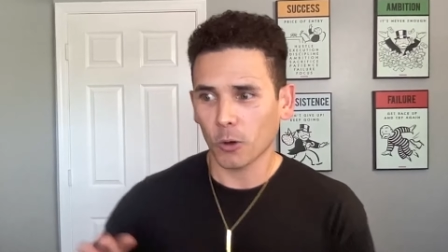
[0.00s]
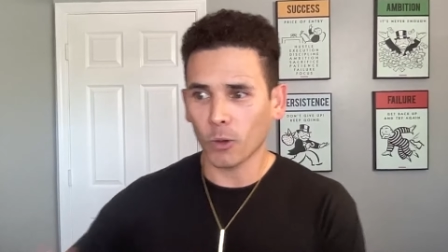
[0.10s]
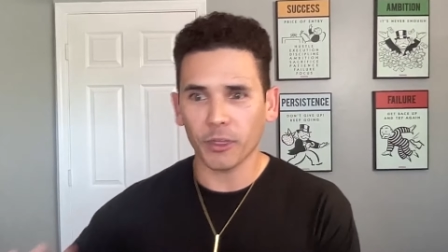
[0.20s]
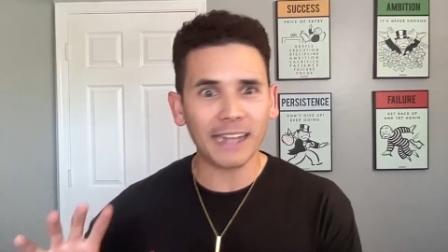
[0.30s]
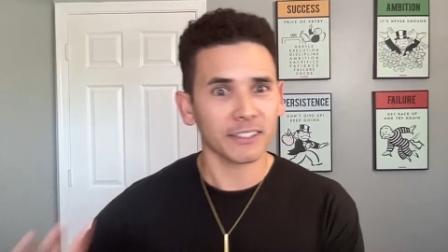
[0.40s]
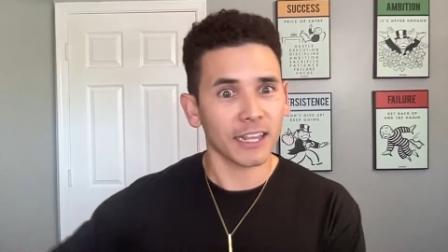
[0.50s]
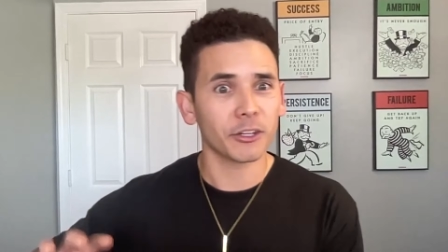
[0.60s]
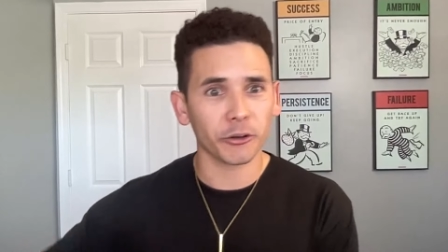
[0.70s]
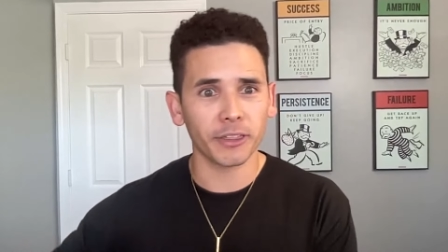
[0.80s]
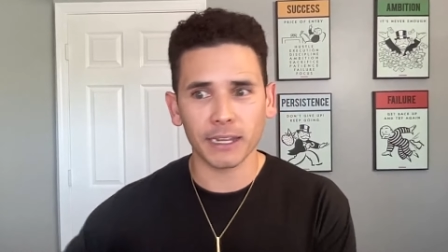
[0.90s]
well that's
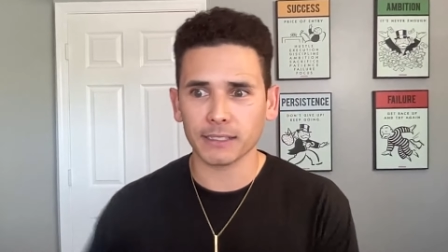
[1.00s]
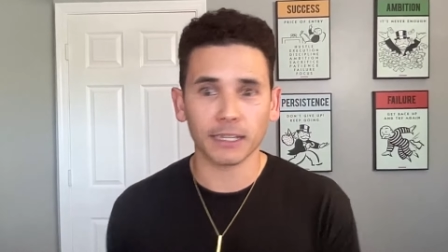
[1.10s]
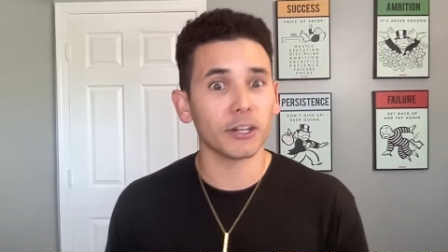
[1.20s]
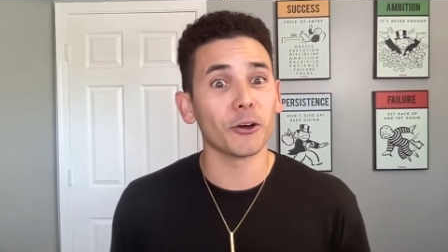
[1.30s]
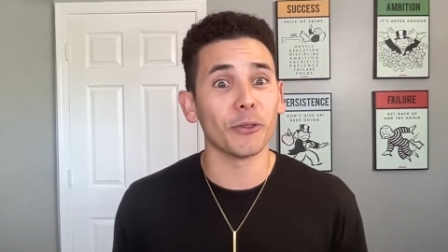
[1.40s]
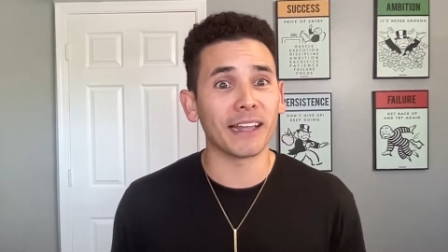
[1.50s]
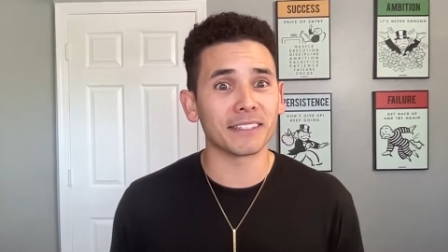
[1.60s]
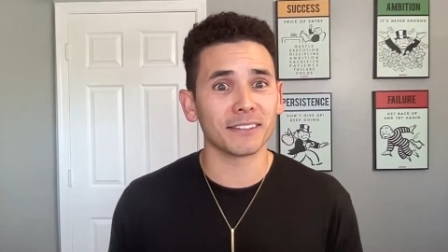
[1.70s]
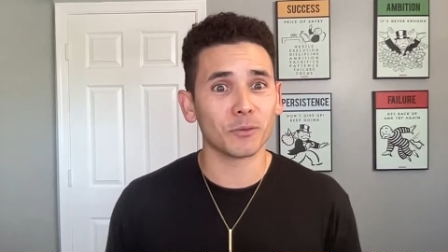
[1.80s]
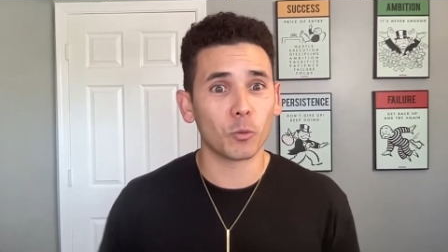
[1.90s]
like your thing it's like no
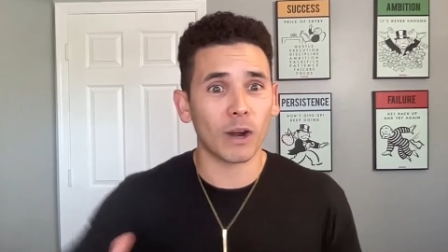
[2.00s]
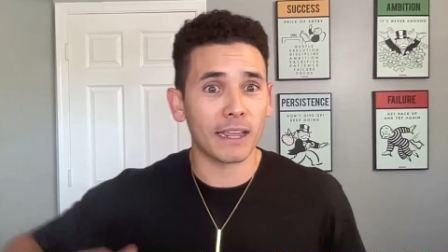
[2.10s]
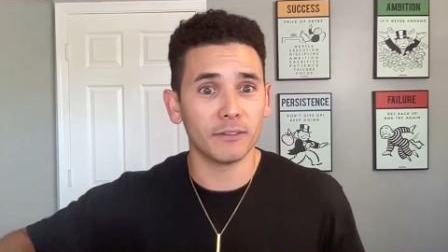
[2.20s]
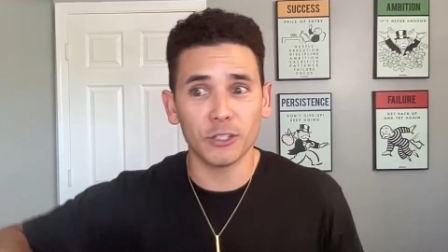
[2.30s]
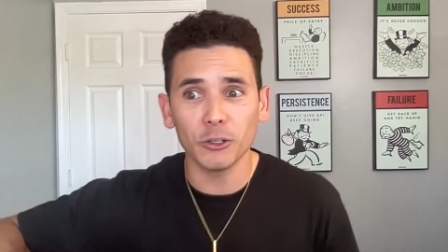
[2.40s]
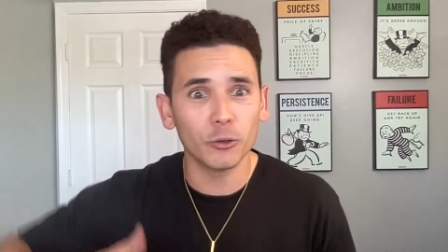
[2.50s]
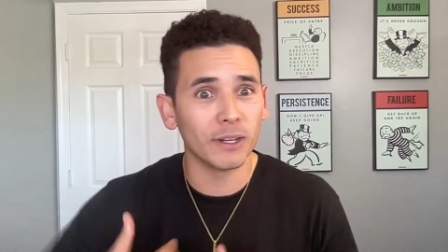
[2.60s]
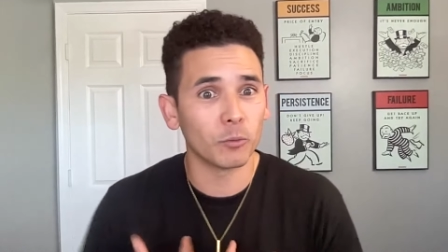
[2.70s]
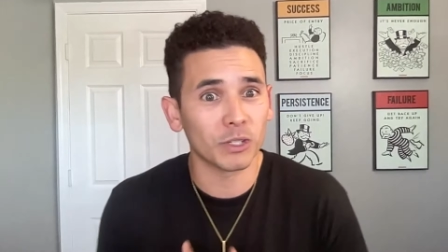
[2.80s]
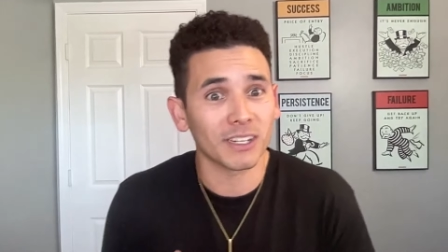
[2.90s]
that's what i do
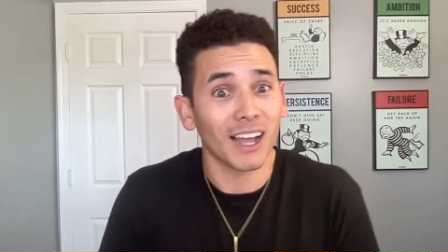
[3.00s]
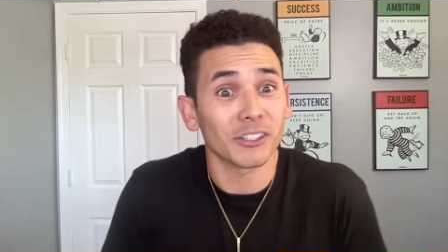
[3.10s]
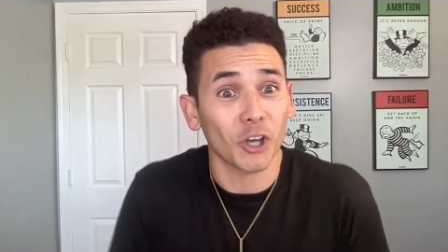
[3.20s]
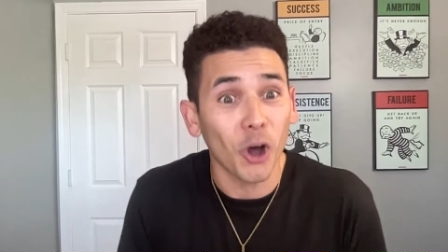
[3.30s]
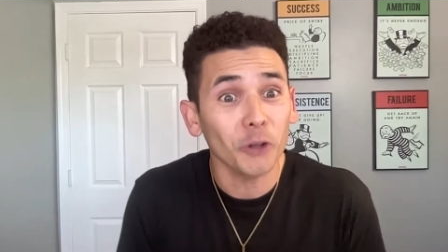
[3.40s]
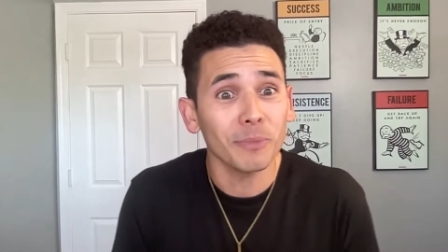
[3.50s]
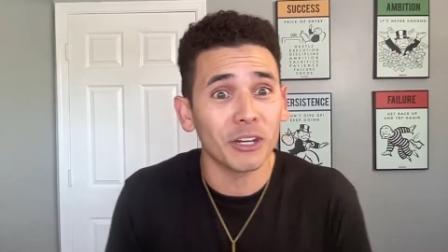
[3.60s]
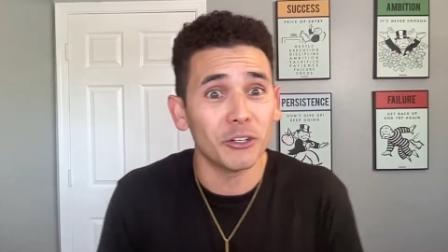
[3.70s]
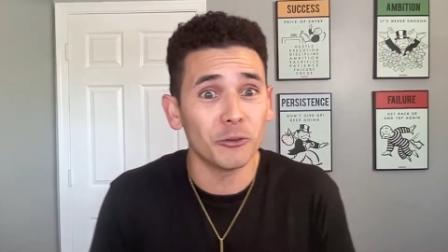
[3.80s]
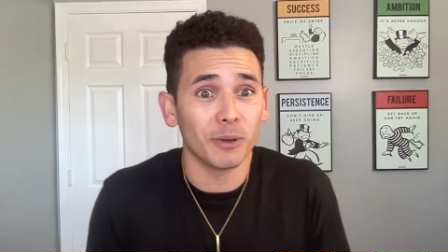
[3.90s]
and what's god's called me
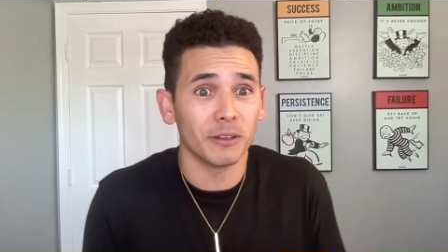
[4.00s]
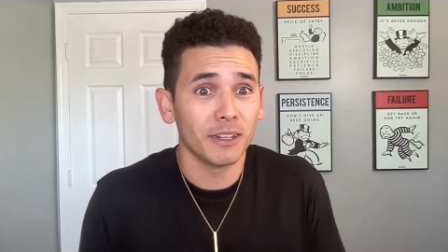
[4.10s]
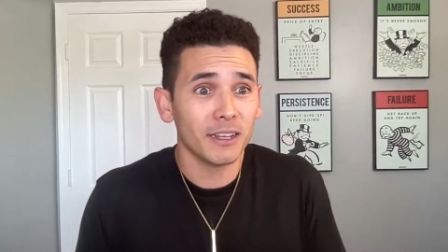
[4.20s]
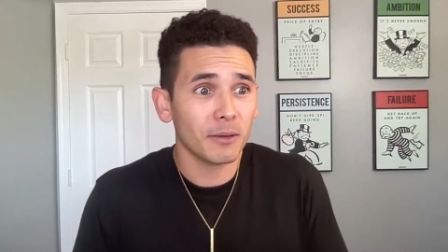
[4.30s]
to do but